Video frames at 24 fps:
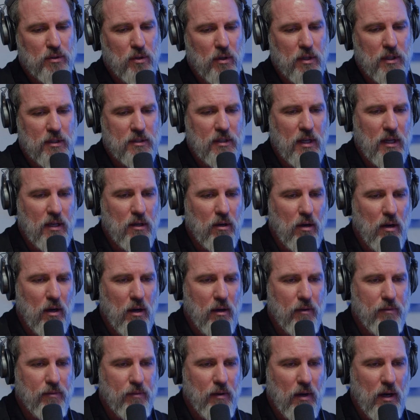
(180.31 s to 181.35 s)
started to take
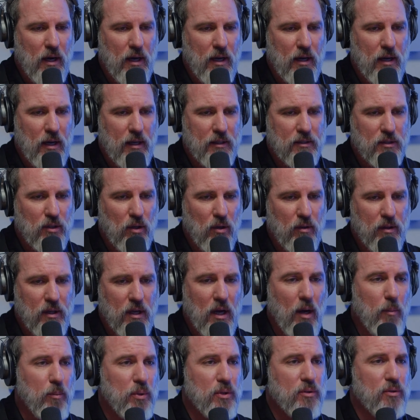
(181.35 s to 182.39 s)
off, I saw
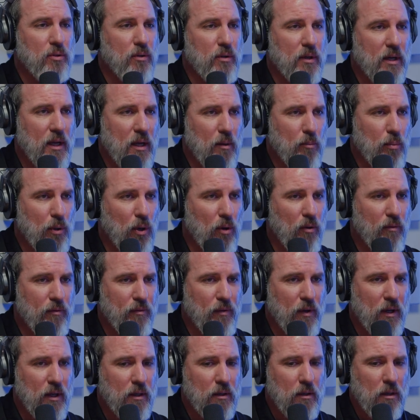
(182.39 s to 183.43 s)
the opportunity at
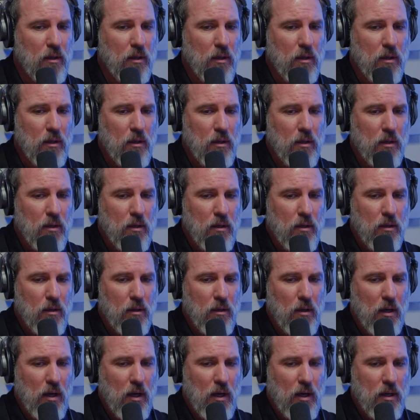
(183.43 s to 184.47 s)
ProFit
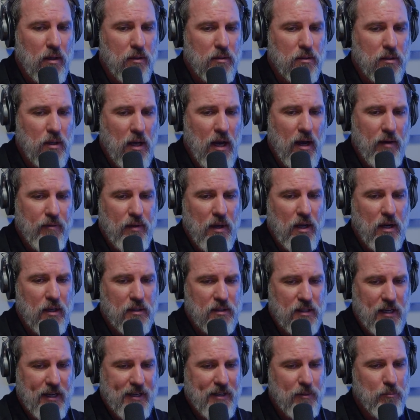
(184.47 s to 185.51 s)
to have that
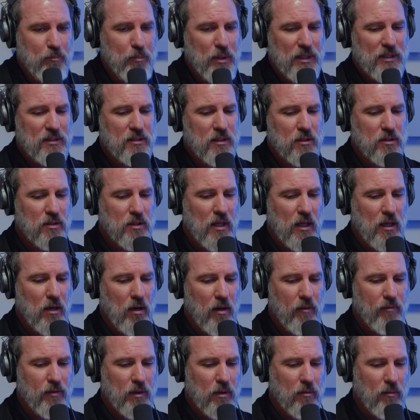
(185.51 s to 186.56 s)
second business get
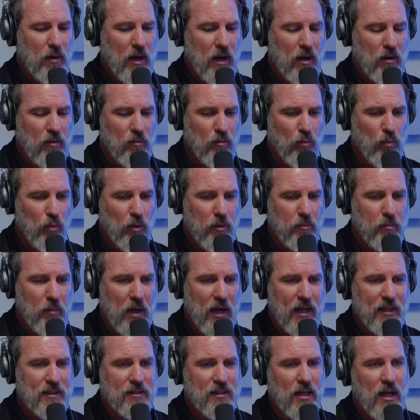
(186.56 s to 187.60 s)
off the ground. Would
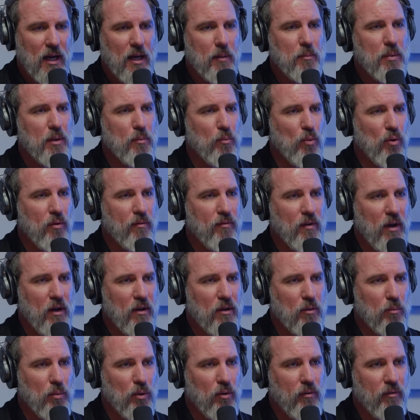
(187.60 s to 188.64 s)
my time be more
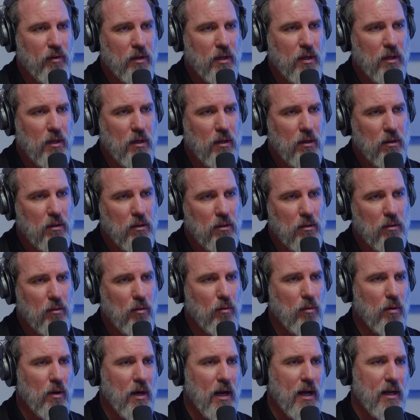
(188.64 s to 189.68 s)
valuable over here
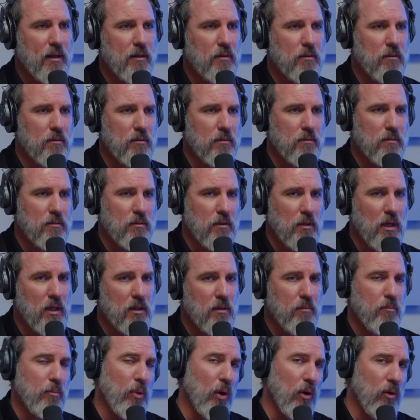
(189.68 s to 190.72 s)
or at the
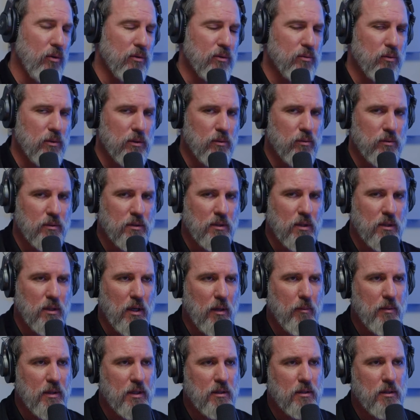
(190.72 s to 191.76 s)
Pulse, which was the
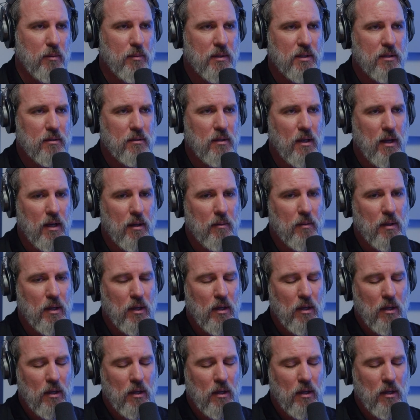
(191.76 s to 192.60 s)
name of the gym at the time?